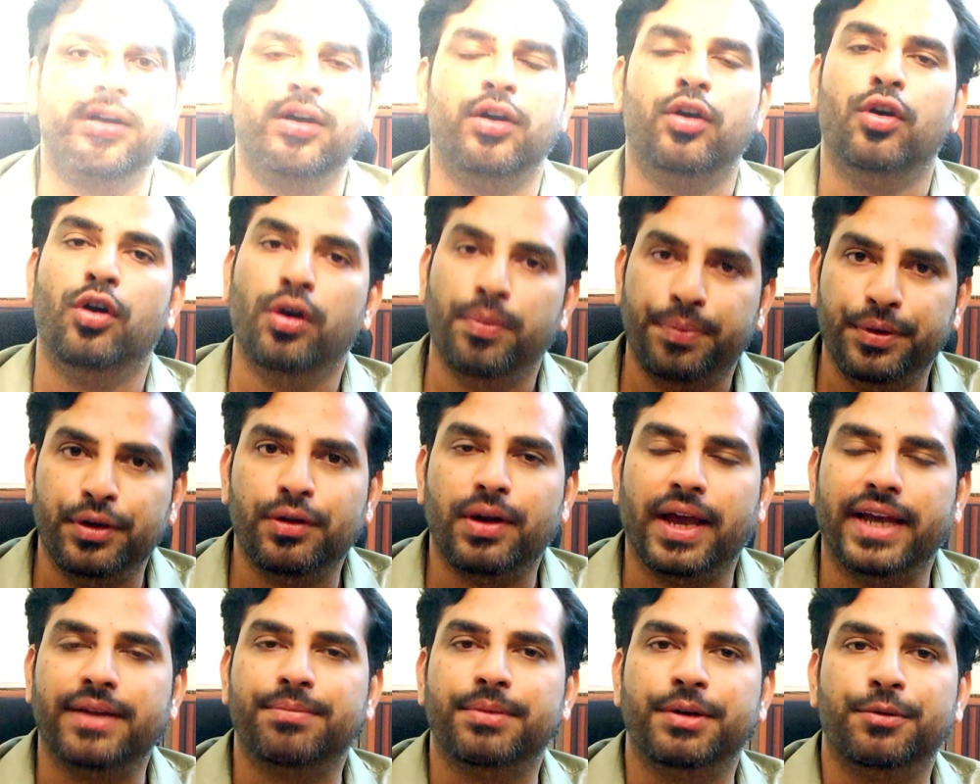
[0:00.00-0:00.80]
Hope you
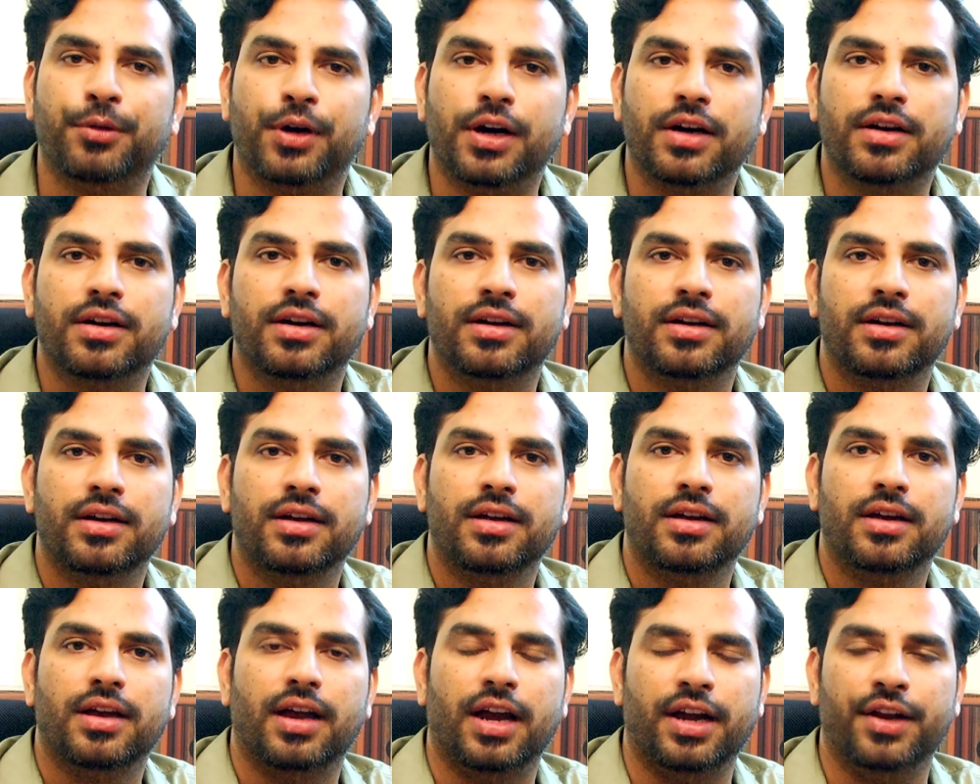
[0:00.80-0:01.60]
like my work
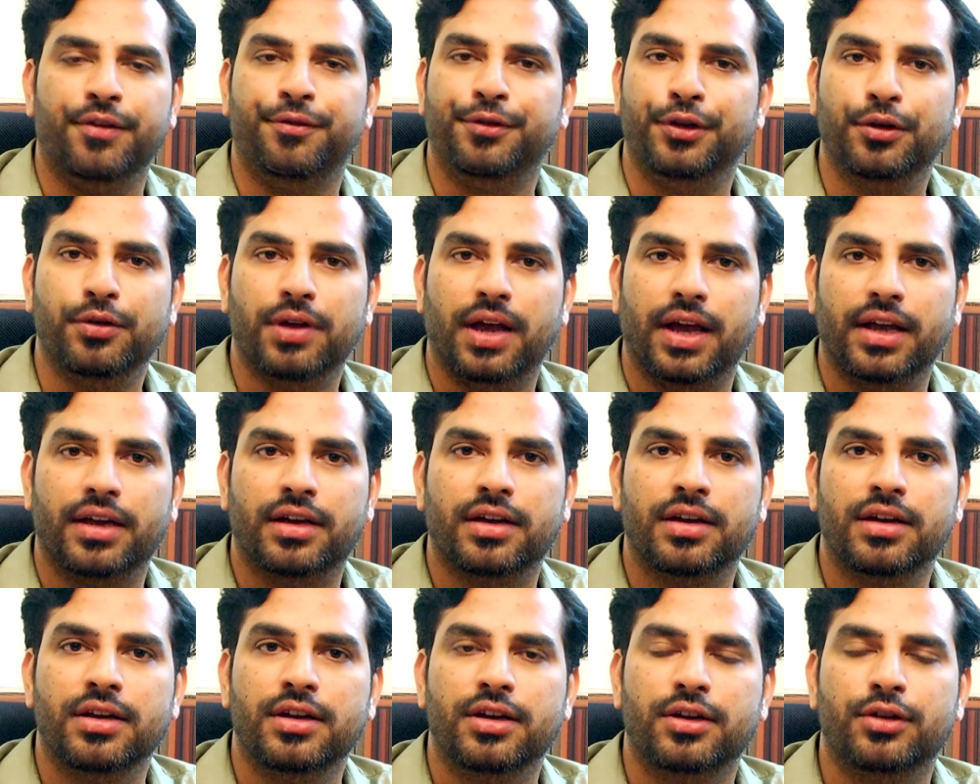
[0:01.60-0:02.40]
and if you
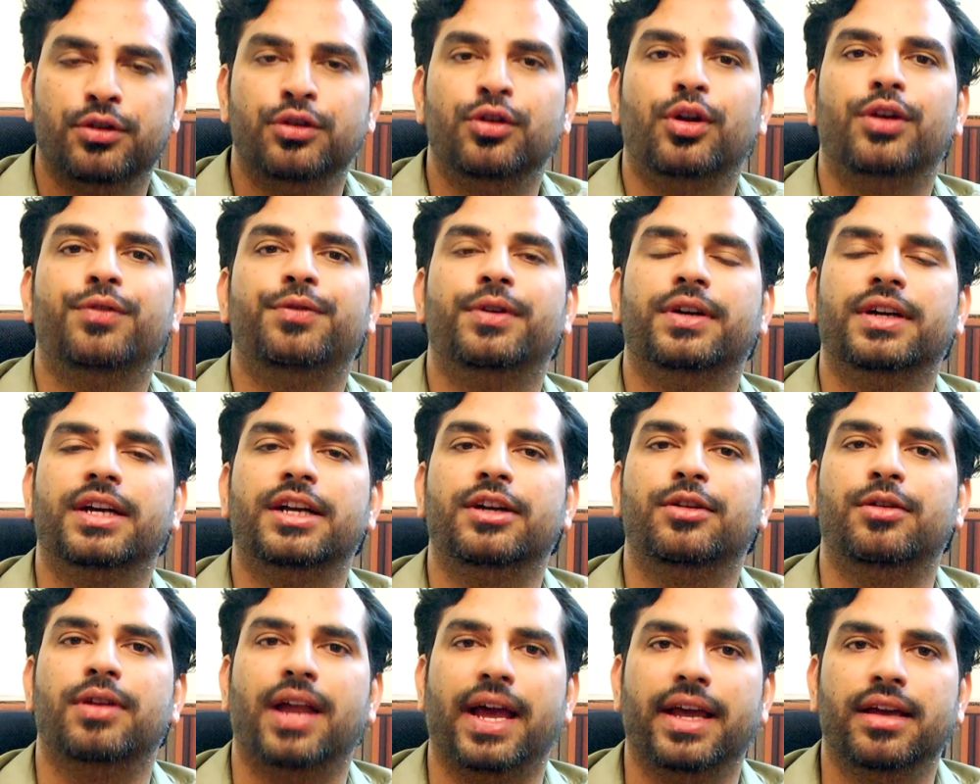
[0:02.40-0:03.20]
like do not
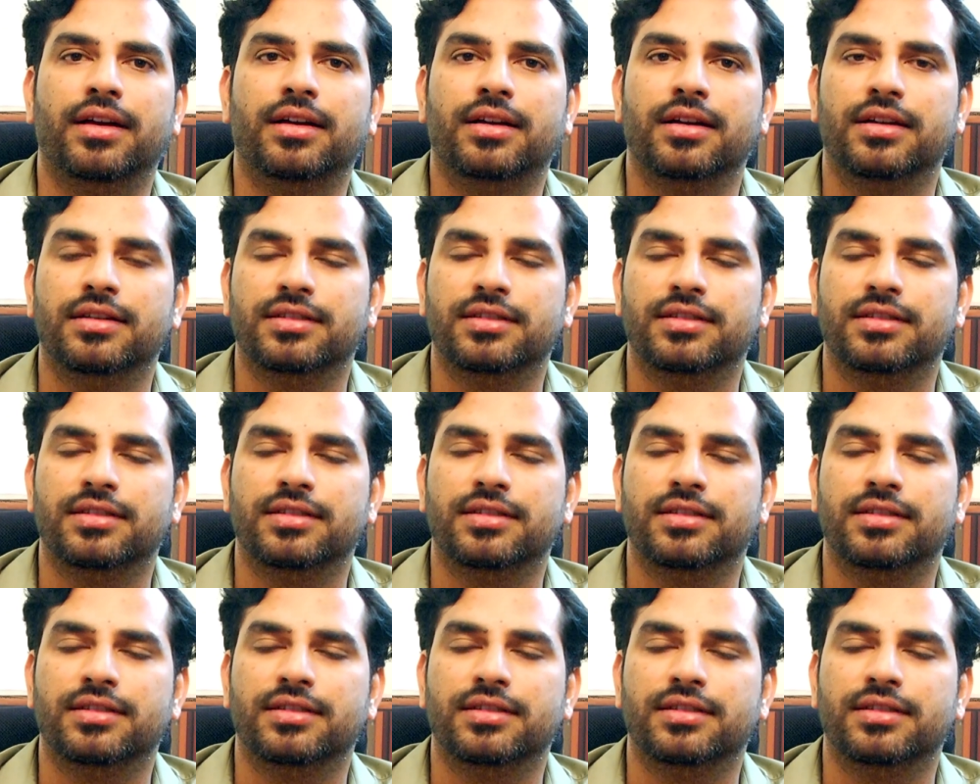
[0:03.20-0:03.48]
forget to like,